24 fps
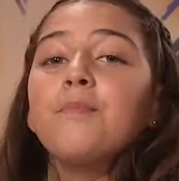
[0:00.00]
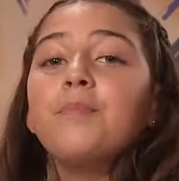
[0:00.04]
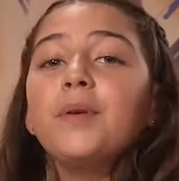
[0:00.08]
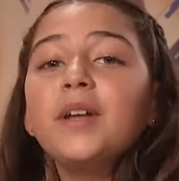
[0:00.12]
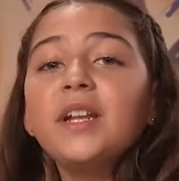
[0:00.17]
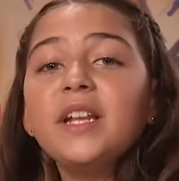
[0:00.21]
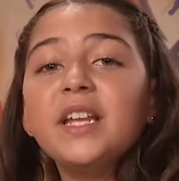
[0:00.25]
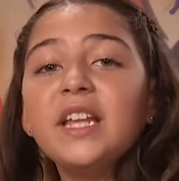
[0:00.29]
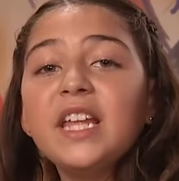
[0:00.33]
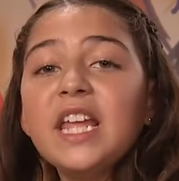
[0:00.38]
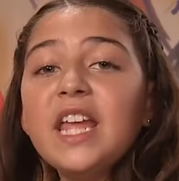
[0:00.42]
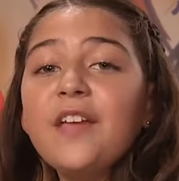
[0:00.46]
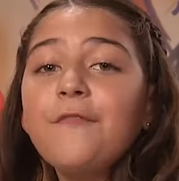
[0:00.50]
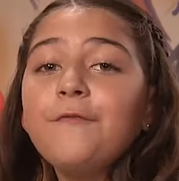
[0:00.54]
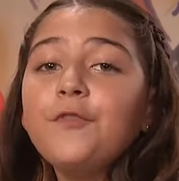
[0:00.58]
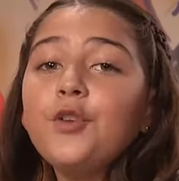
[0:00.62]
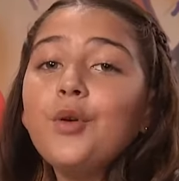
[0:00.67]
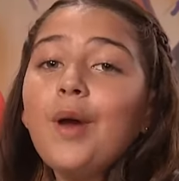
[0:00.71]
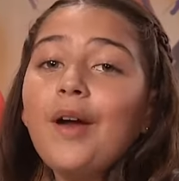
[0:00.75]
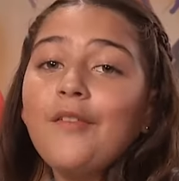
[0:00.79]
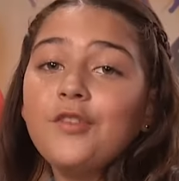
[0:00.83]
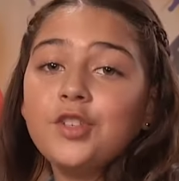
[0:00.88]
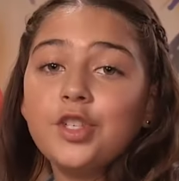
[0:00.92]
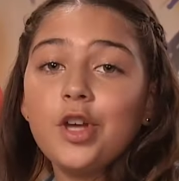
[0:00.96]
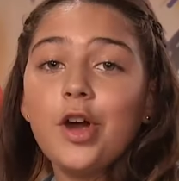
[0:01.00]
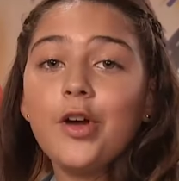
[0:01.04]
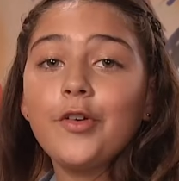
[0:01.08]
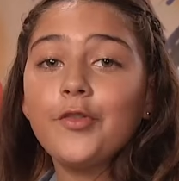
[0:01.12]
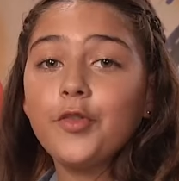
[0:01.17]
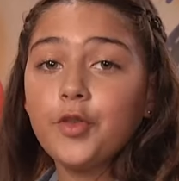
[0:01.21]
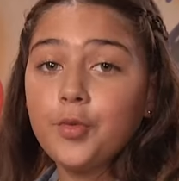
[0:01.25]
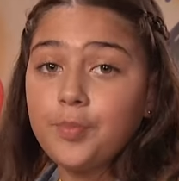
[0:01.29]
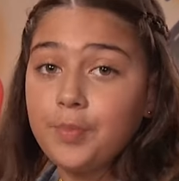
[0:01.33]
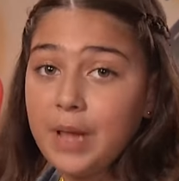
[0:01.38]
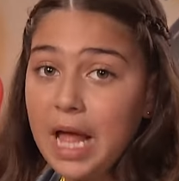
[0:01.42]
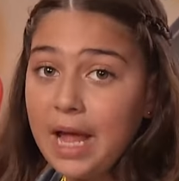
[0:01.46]
But if you have a dog
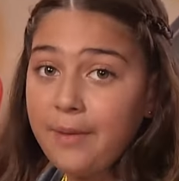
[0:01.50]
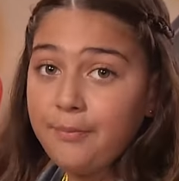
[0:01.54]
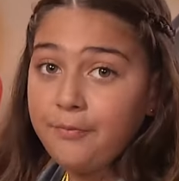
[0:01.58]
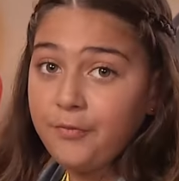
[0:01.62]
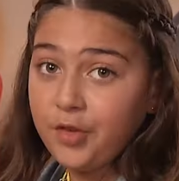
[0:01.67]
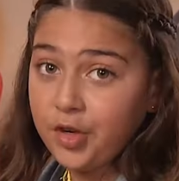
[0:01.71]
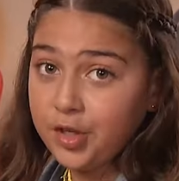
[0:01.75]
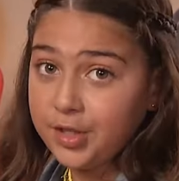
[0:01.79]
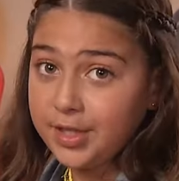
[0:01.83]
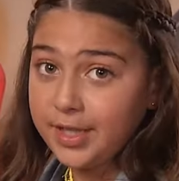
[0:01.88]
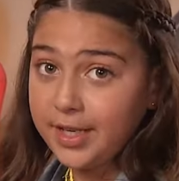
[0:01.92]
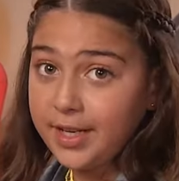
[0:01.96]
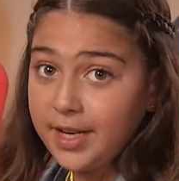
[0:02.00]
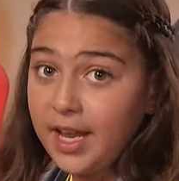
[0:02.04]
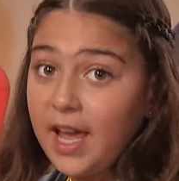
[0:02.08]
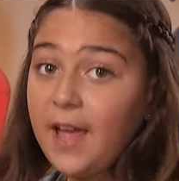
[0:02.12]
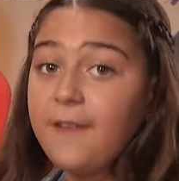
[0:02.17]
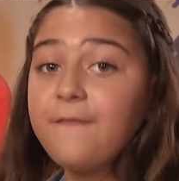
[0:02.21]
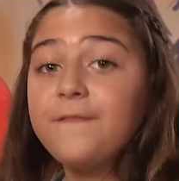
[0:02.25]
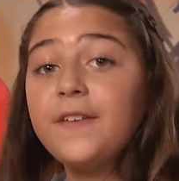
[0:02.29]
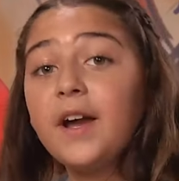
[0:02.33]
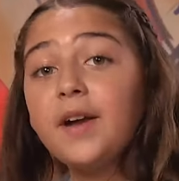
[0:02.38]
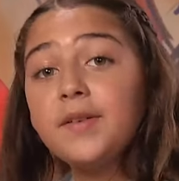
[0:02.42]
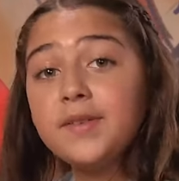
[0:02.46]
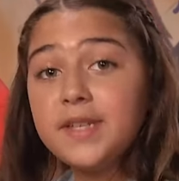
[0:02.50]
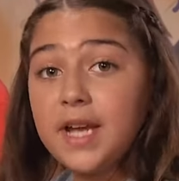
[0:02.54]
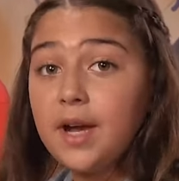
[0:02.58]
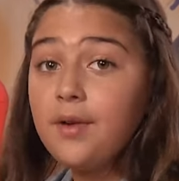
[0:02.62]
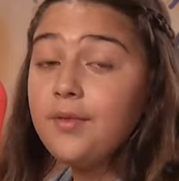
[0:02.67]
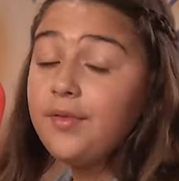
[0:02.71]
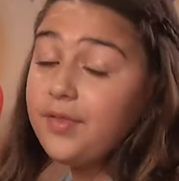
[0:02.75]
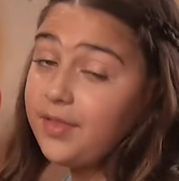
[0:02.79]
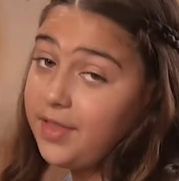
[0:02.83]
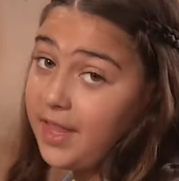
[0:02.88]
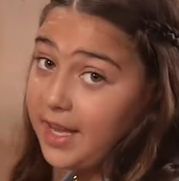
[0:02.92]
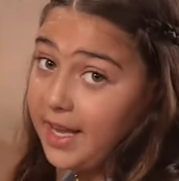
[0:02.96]
for a blind person, I found
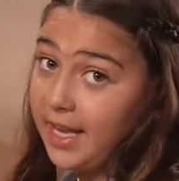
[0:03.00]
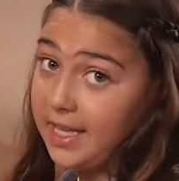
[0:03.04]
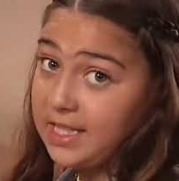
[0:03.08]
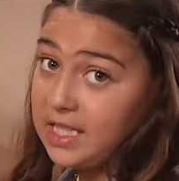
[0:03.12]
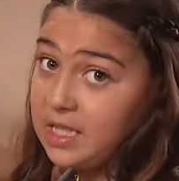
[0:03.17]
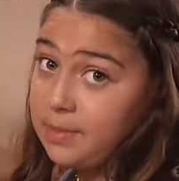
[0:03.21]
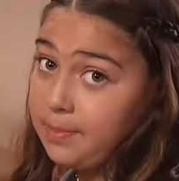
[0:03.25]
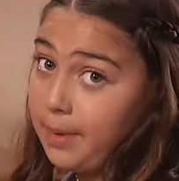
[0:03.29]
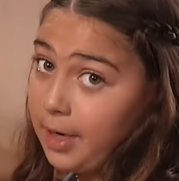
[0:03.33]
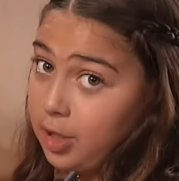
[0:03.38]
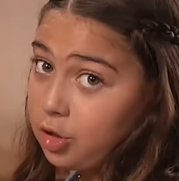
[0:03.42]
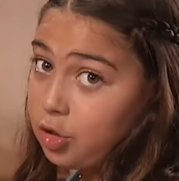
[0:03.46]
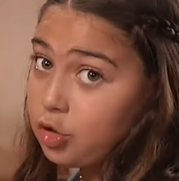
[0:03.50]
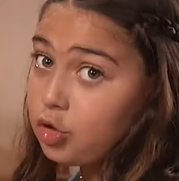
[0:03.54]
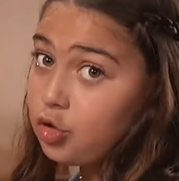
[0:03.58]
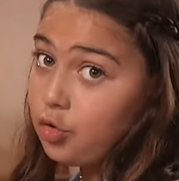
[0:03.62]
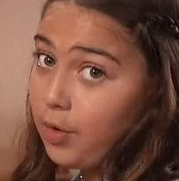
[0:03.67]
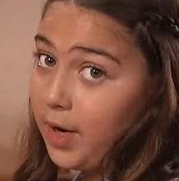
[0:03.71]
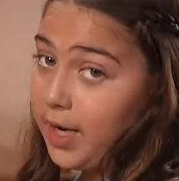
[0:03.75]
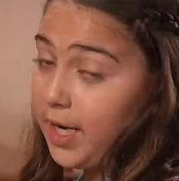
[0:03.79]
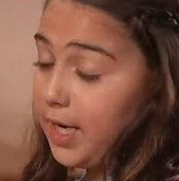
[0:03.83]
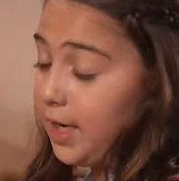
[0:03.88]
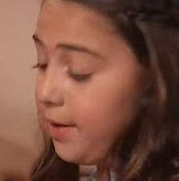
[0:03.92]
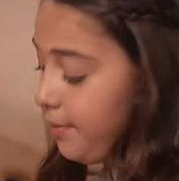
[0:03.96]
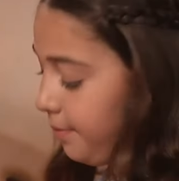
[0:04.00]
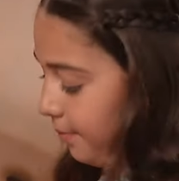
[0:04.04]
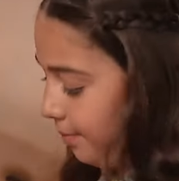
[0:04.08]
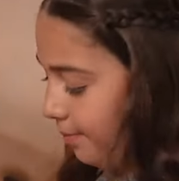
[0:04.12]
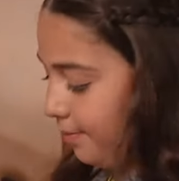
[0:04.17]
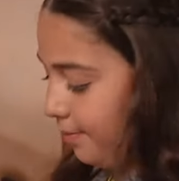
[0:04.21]
out they get special training.